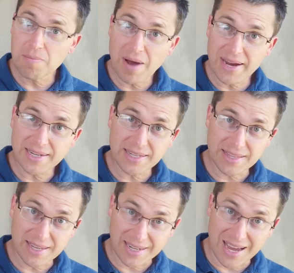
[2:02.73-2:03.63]
might
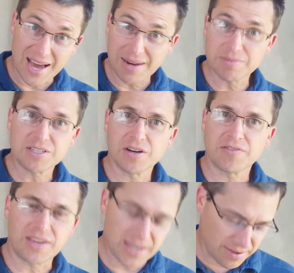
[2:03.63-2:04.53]
that God
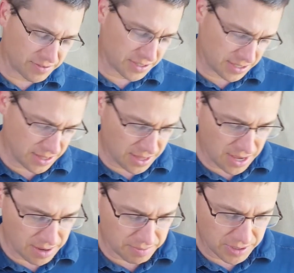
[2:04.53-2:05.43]
himself gives
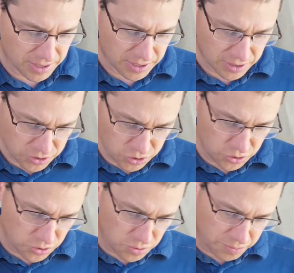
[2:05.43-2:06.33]
them
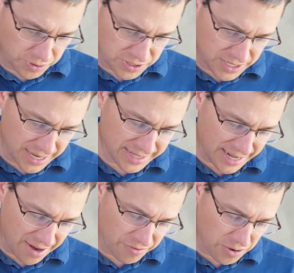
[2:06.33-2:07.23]
to present
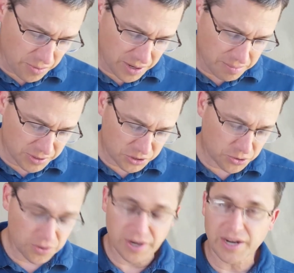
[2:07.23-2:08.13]
everyone
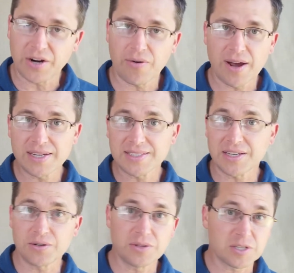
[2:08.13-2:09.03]
mature in Christ.
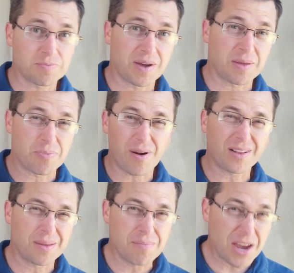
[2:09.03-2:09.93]
They do this by the
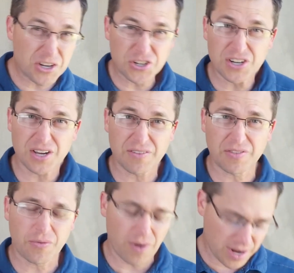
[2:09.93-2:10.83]
proclamation
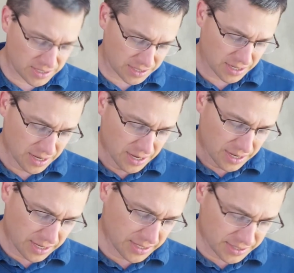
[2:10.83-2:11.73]
of Christ
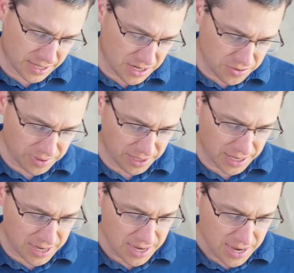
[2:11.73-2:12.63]

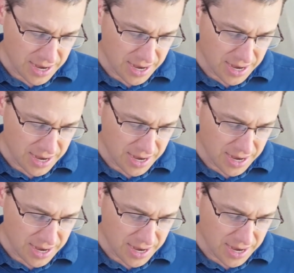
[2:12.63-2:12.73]
continually.